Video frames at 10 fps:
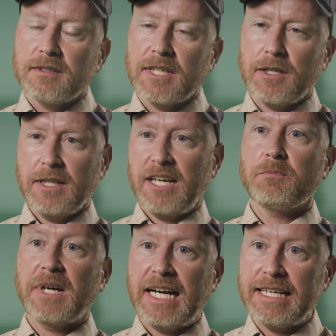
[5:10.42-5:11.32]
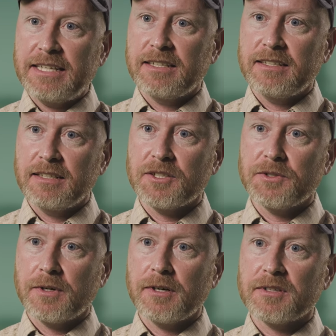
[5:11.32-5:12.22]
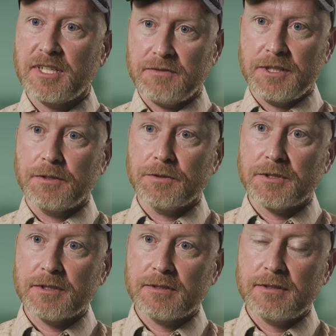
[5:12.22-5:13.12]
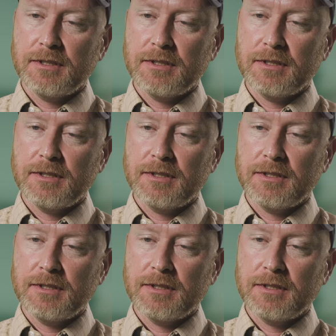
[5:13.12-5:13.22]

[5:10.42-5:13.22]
They all have buy-in into our safety culture.